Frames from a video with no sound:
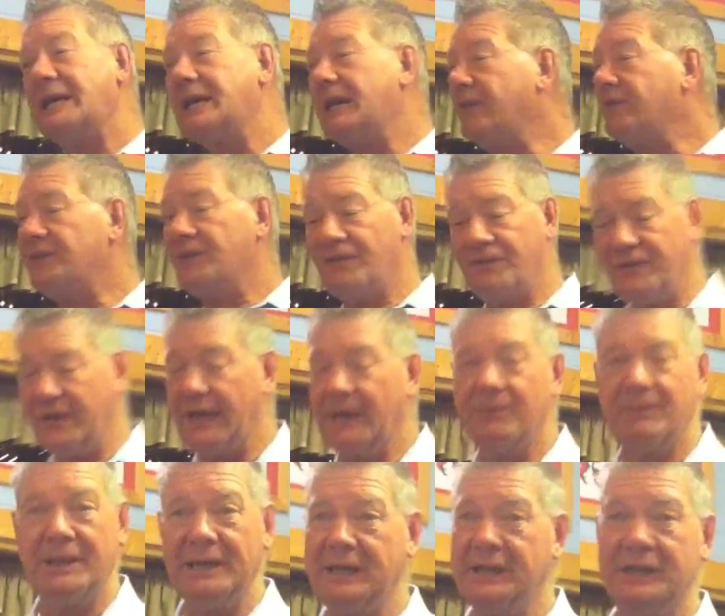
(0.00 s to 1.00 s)
left a
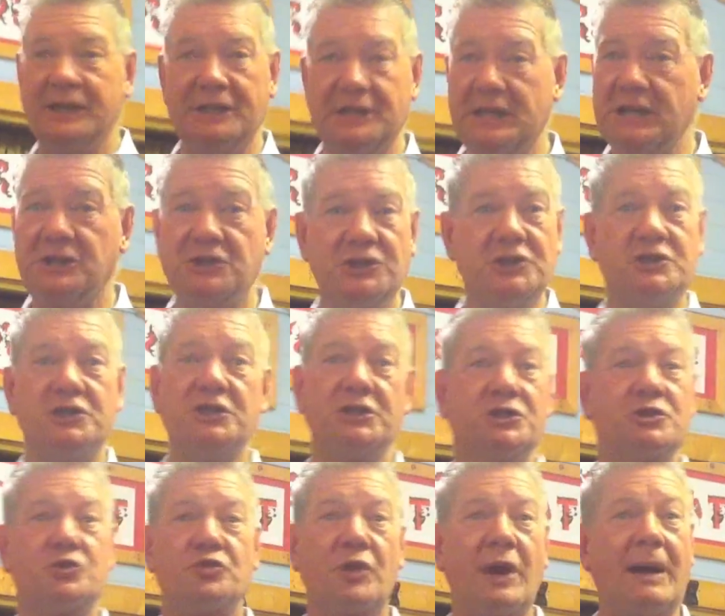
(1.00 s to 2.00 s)
family in the ditch,
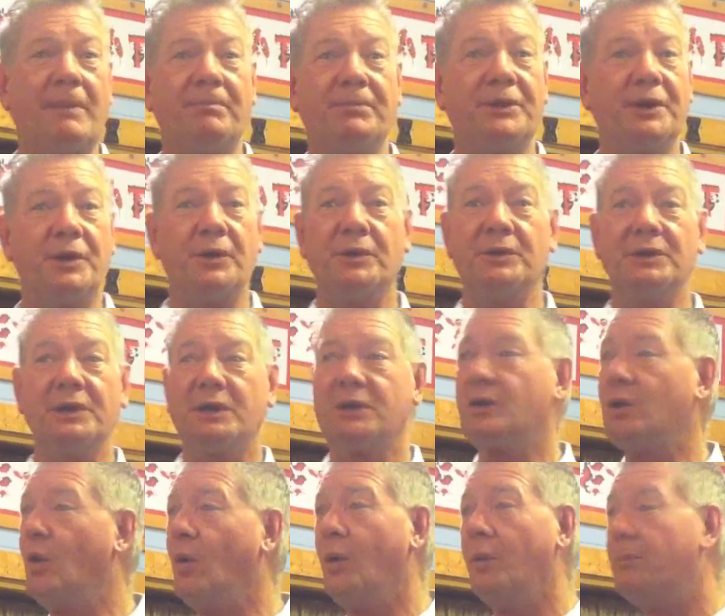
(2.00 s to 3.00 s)
just trapped there in the
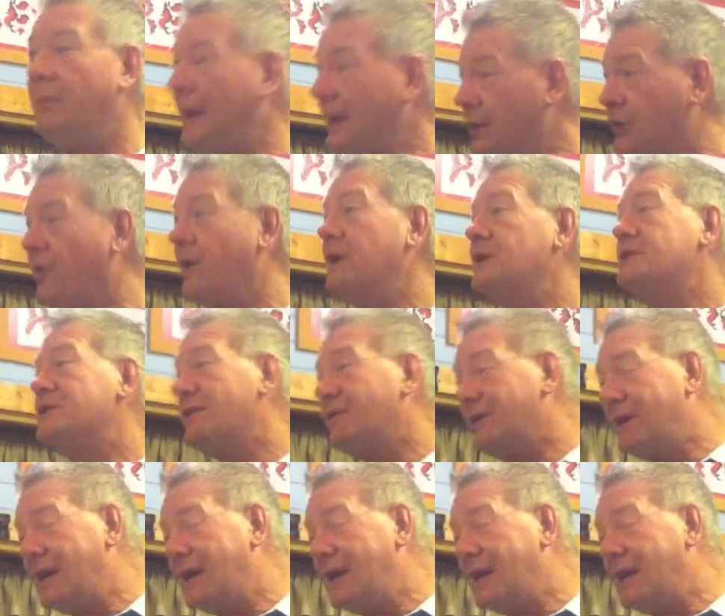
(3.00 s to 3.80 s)
cold. By grace of